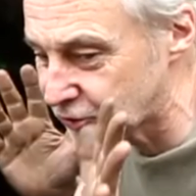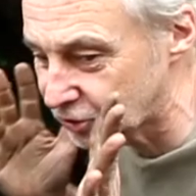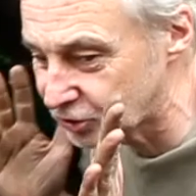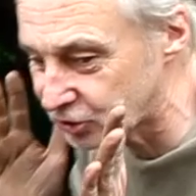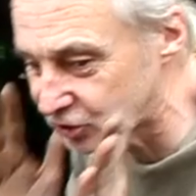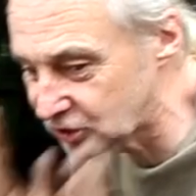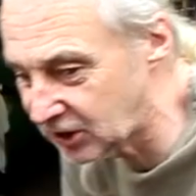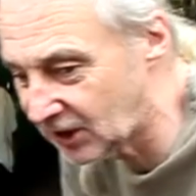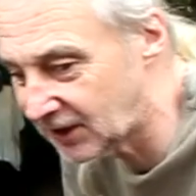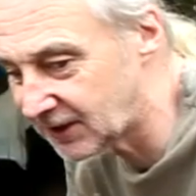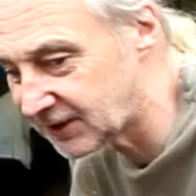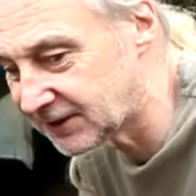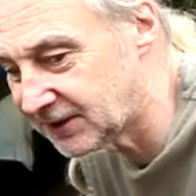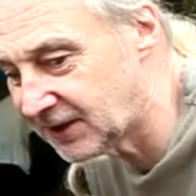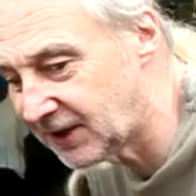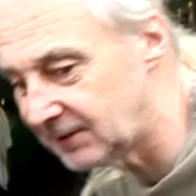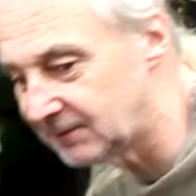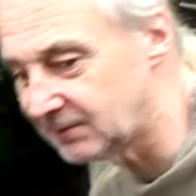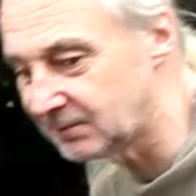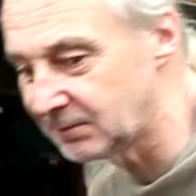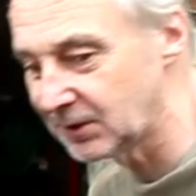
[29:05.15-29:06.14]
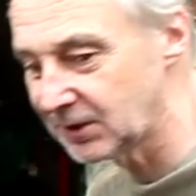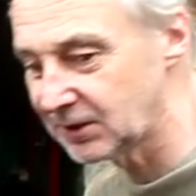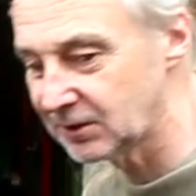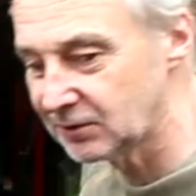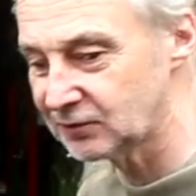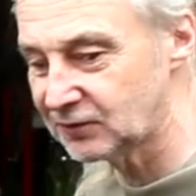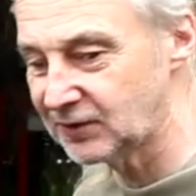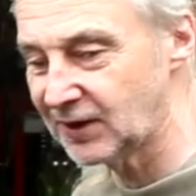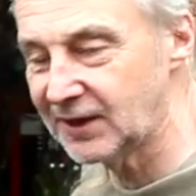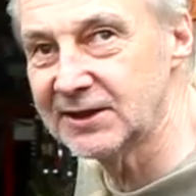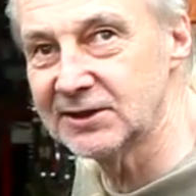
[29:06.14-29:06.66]
to slide in,
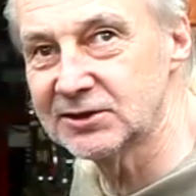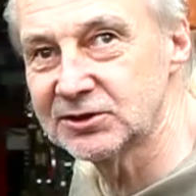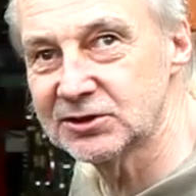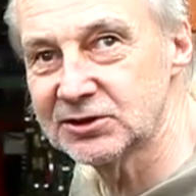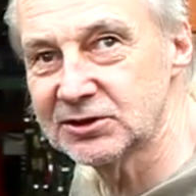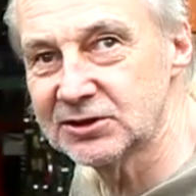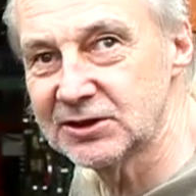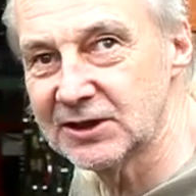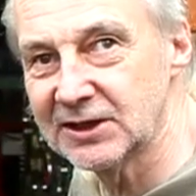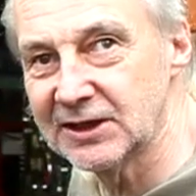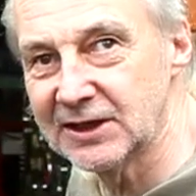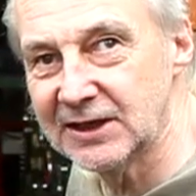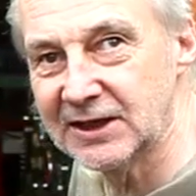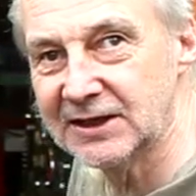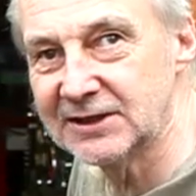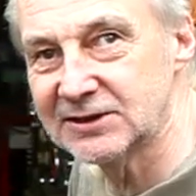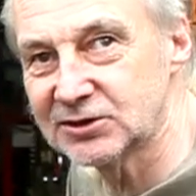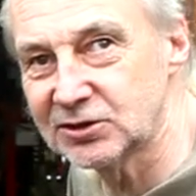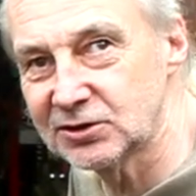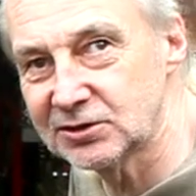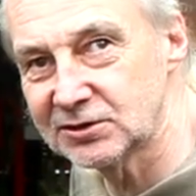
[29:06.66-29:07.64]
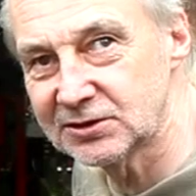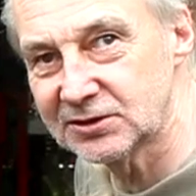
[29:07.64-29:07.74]
because then it's